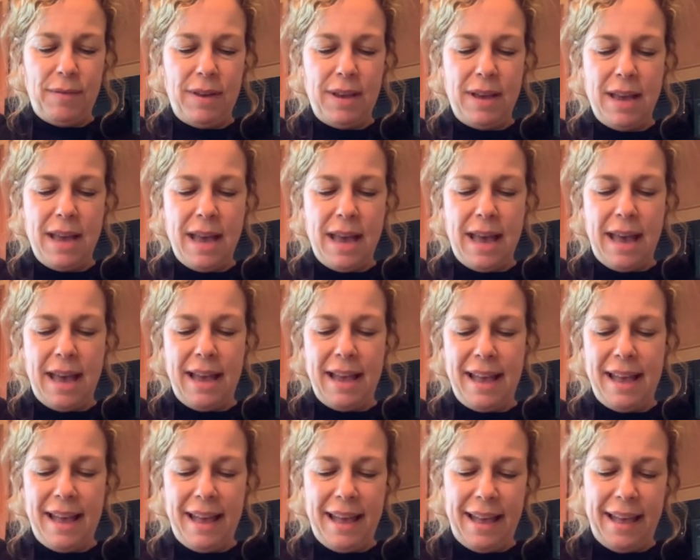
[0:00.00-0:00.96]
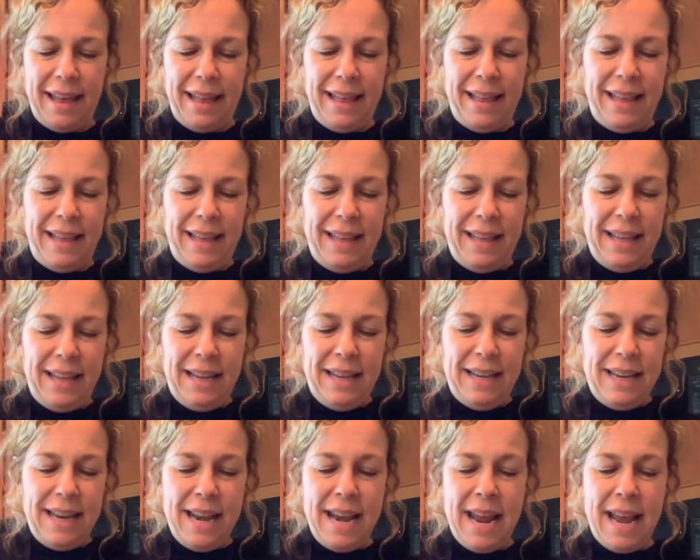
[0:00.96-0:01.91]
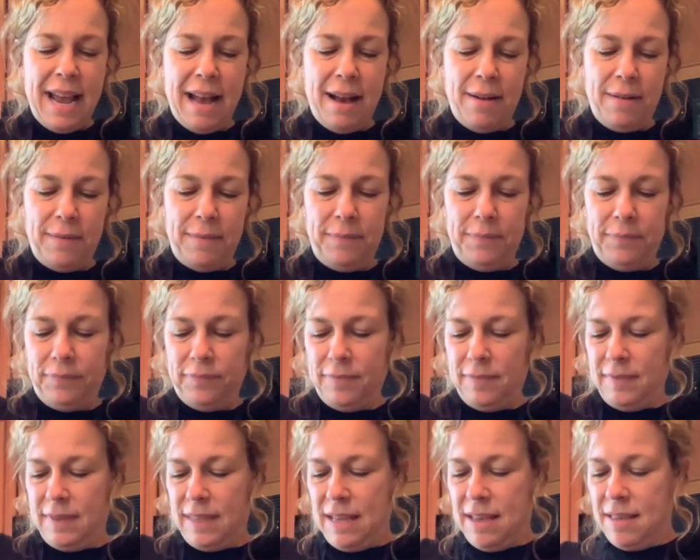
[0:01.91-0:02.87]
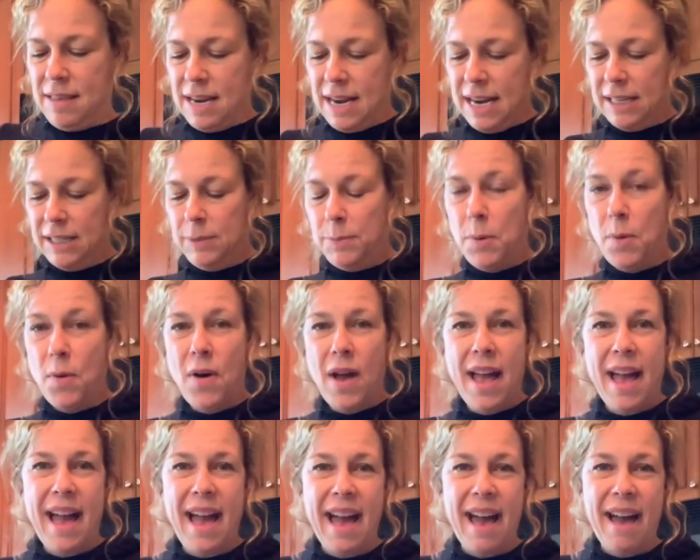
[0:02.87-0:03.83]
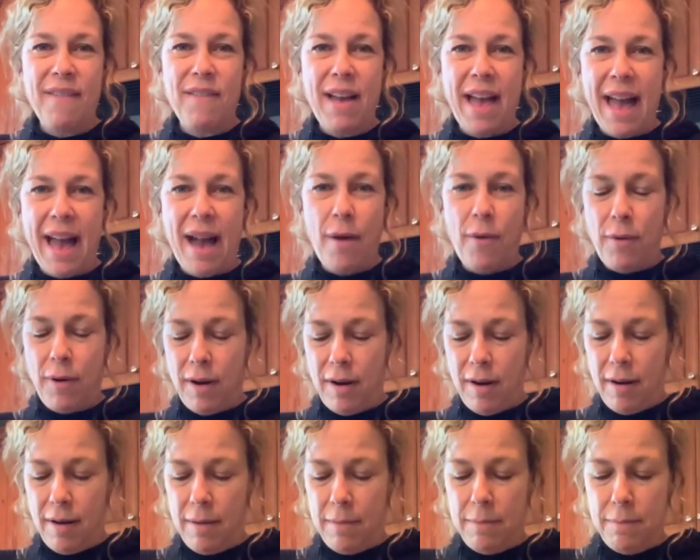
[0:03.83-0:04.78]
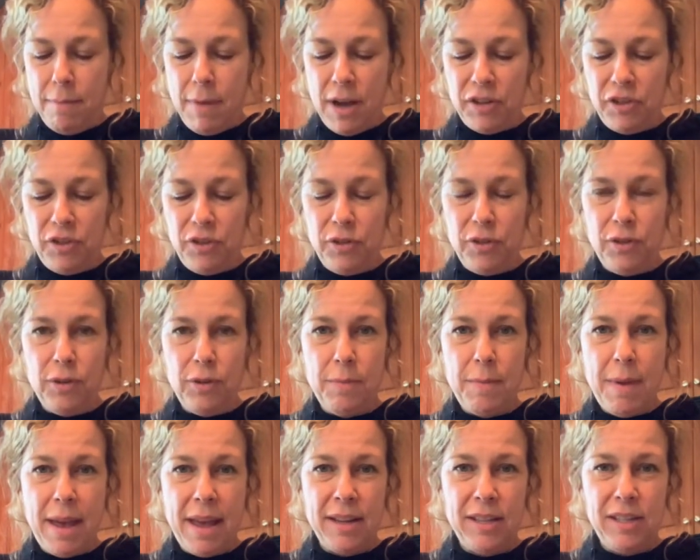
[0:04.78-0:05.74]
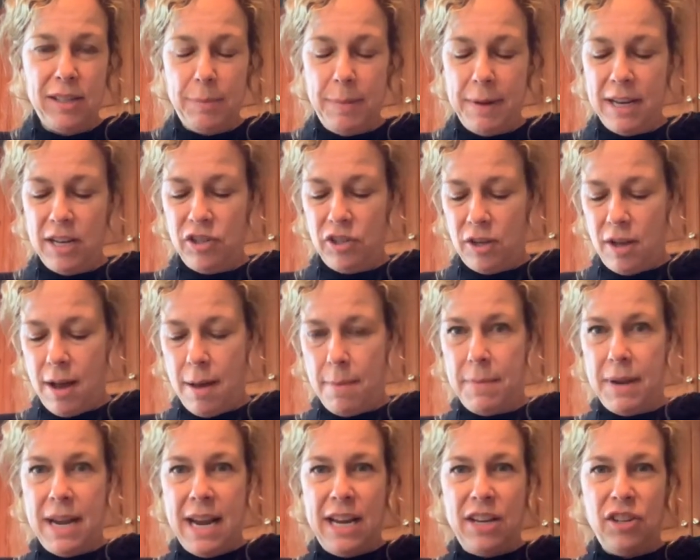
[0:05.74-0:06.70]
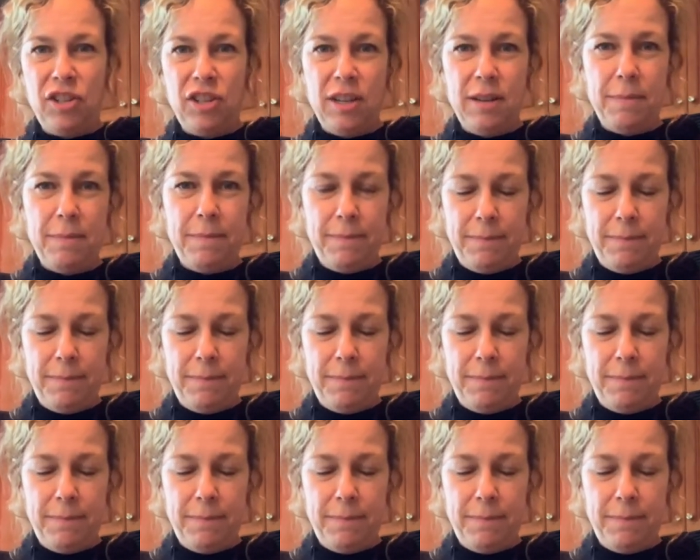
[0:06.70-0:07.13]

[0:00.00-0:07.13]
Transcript: Okay, now in the next bowl I have our mushroom and spinach combination.